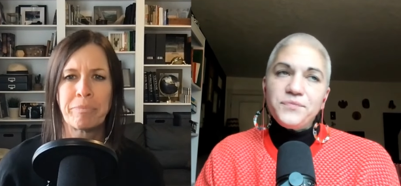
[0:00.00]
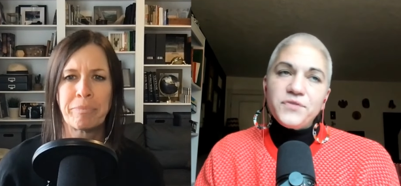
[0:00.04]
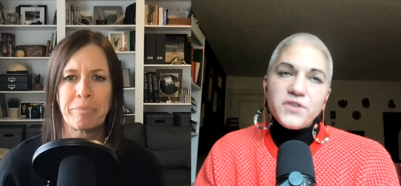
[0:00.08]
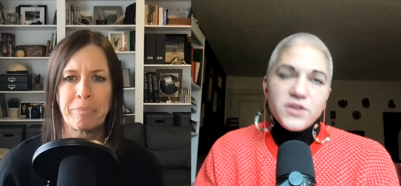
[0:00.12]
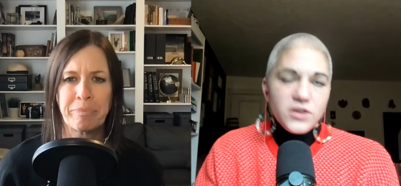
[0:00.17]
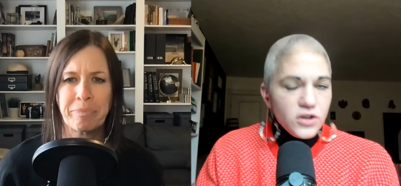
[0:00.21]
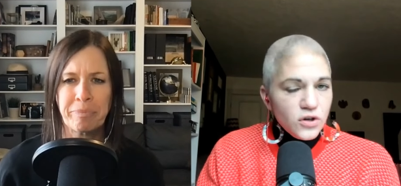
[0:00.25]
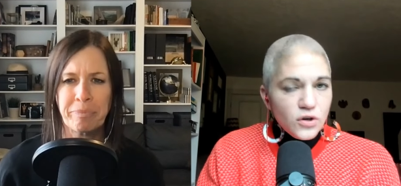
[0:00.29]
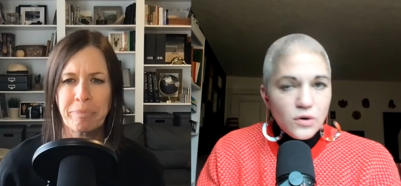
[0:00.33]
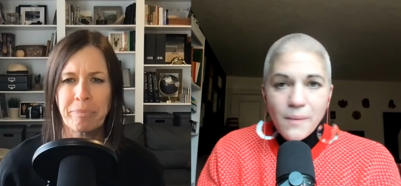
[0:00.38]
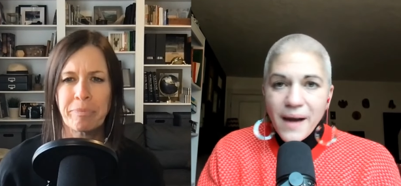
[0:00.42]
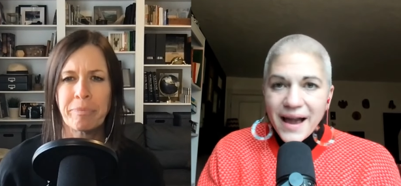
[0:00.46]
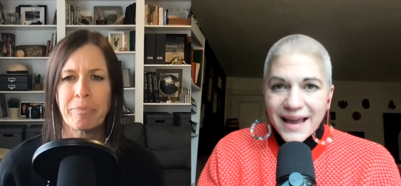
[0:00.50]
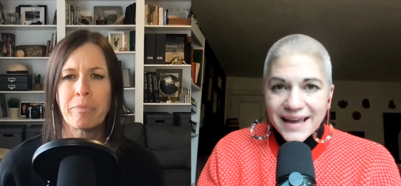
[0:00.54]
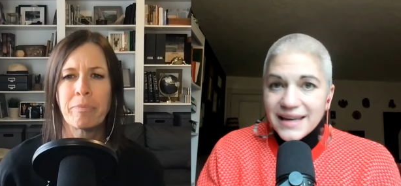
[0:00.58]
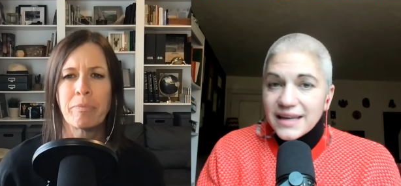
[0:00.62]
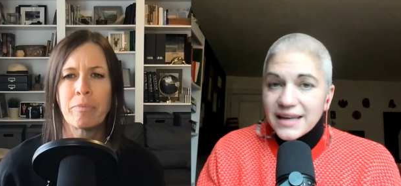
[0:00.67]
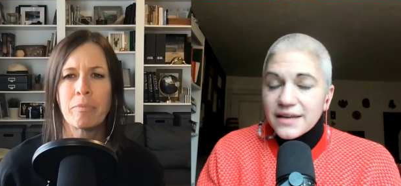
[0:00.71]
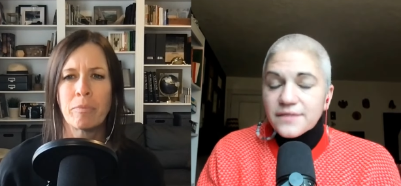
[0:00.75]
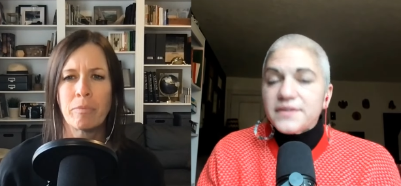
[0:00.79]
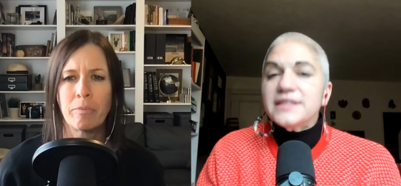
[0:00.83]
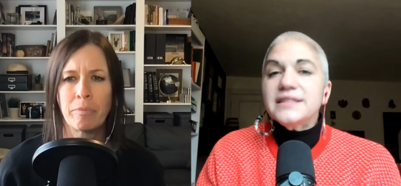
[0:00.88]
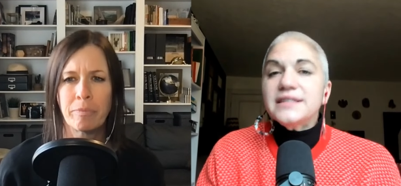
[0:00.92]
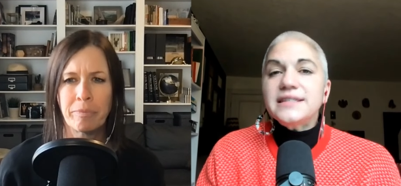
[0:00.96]
Speaker 1: you might
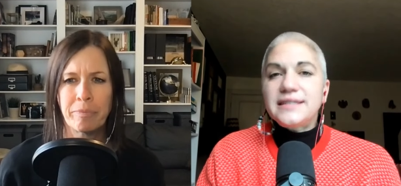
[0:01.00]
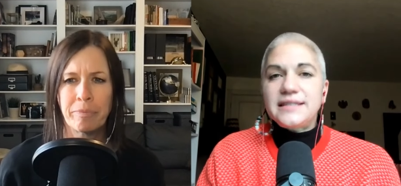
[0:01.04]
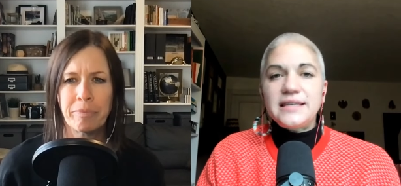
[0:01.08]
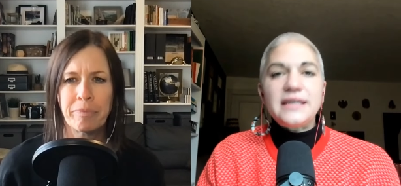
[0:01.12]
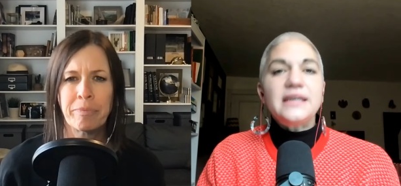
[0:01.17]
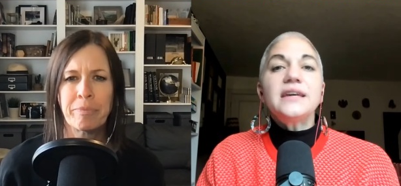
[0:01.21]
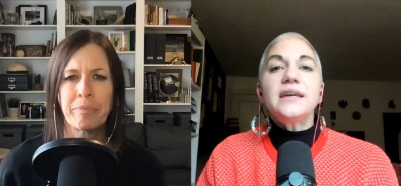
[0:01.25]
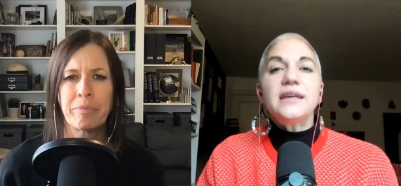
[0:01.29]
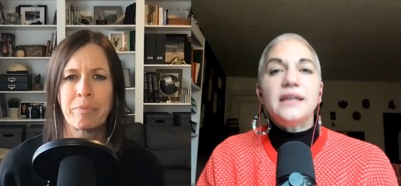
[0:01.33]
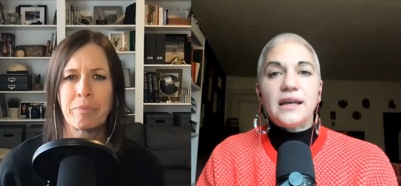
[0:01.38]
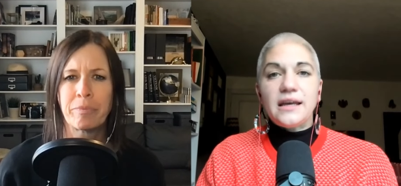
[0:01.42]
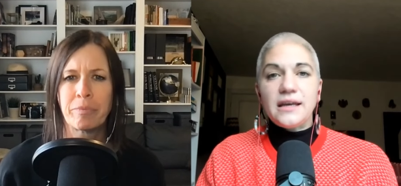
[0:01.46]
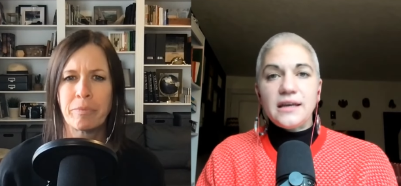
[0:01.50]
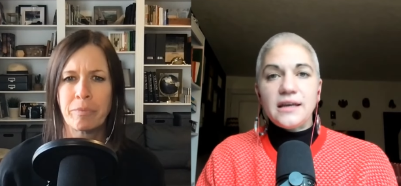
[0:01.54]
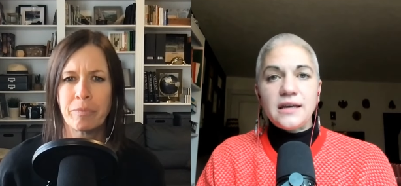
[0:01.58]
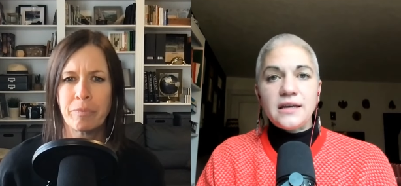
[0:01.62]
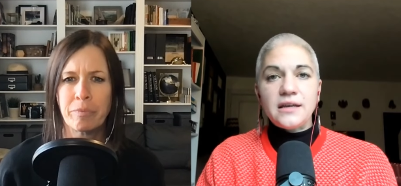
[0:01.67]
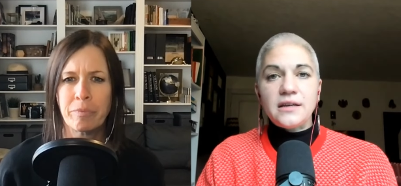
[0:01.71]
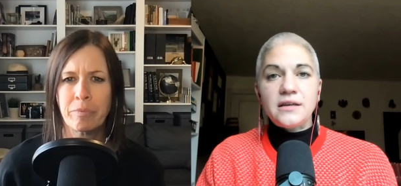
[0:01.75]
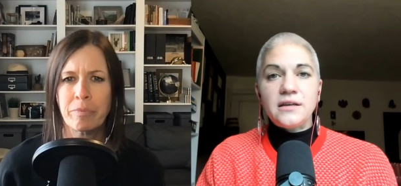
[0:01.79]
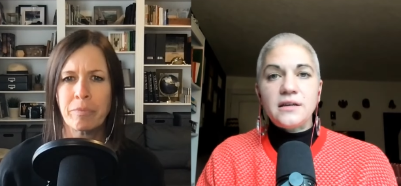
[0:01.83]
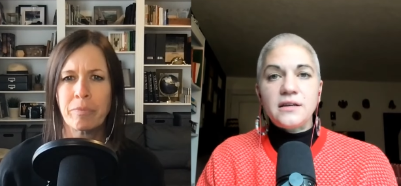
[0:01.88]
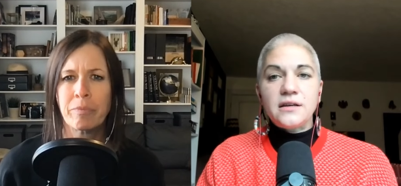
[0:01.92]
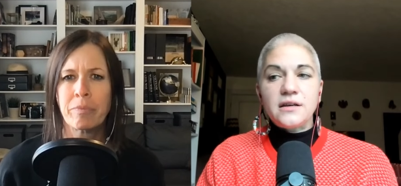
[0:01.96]
even see it
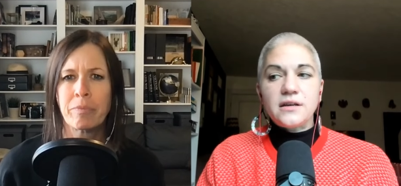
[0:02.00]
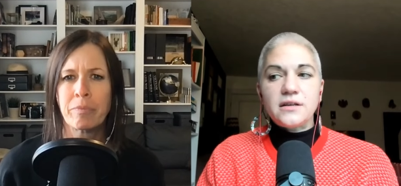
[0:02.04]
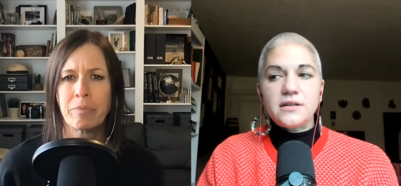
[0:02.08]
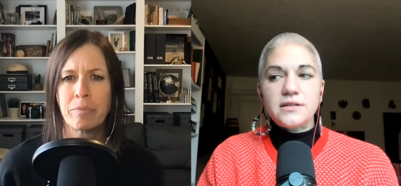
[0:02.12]
in